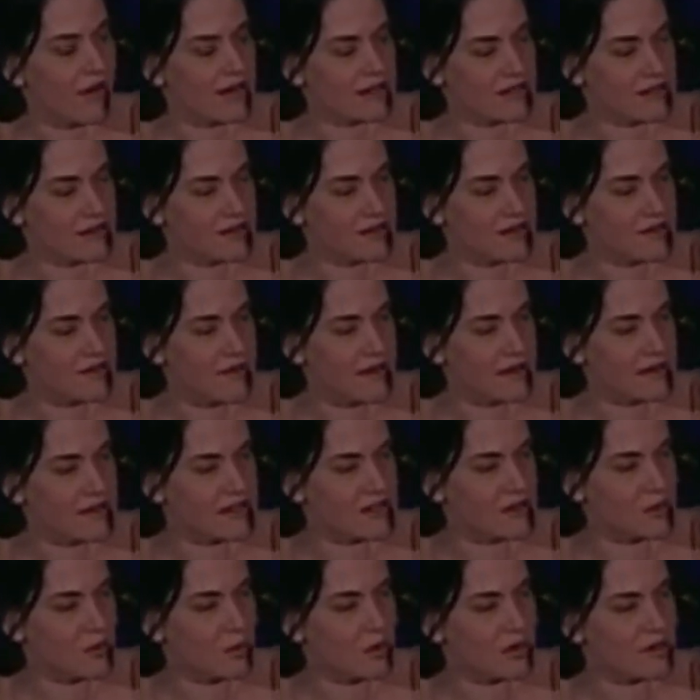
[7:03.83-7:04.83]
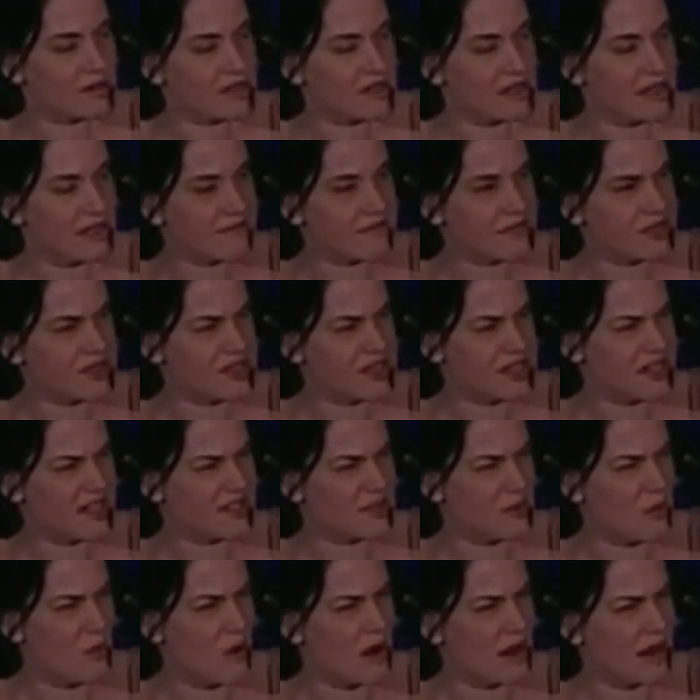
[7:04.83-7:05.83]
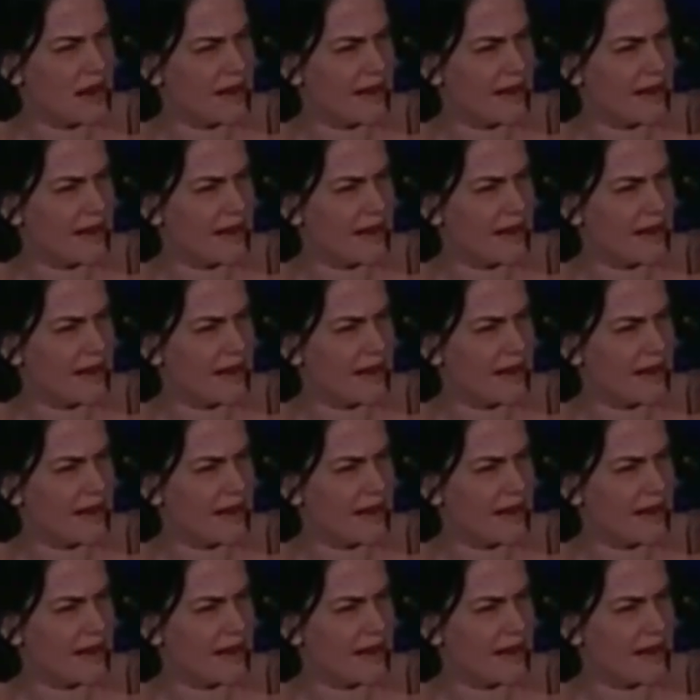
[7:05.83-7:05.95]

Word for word: has a tremendous will to live and she doesn't want